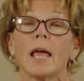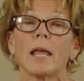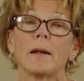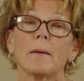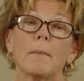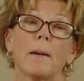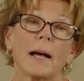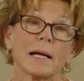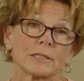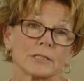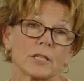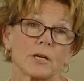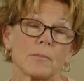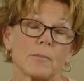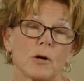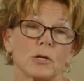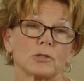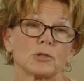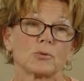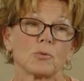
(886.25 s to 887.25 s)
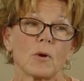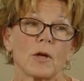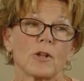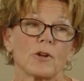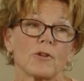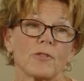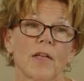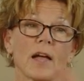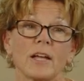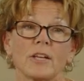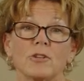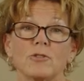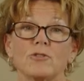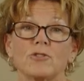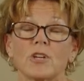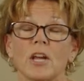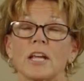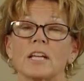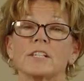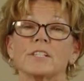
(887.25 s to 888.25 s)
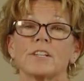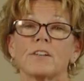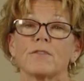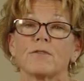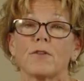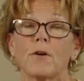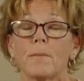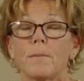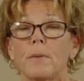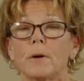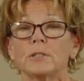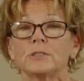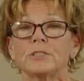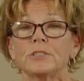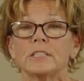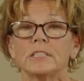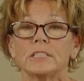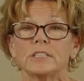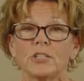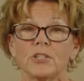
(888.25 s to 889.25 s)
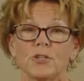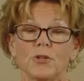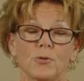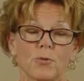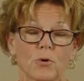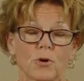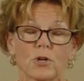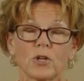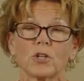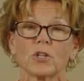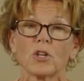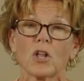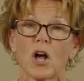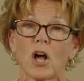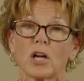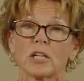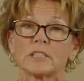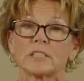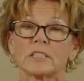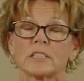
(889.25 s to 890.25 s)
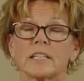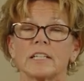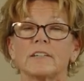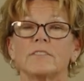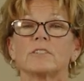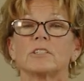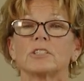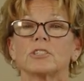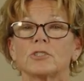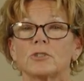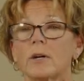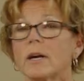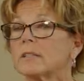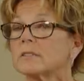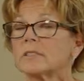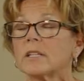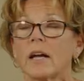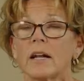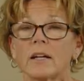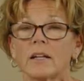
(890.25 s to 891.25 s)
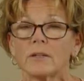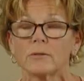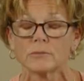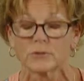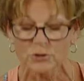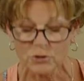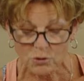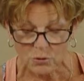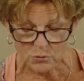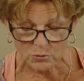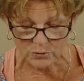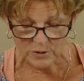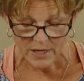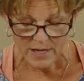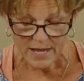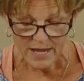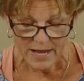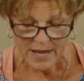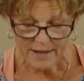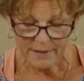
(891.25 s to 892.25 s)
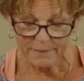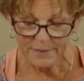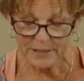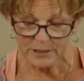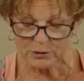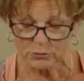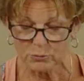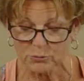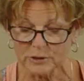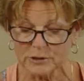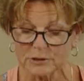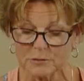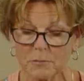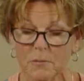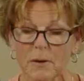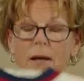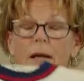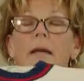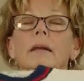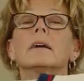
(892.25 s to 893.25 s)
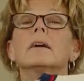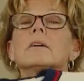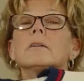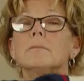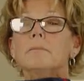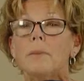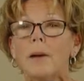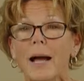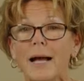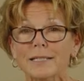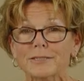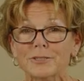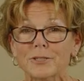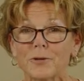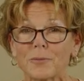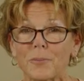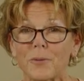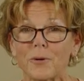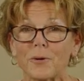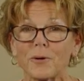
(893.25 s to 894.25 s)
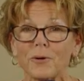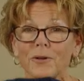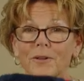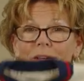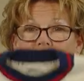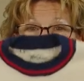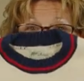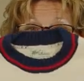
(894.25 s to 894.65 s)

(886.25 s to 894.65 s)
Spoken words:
and a basketball sweater that you changed in football season. You wore a long sleeve because you're outside and it was cold. And this was my basketball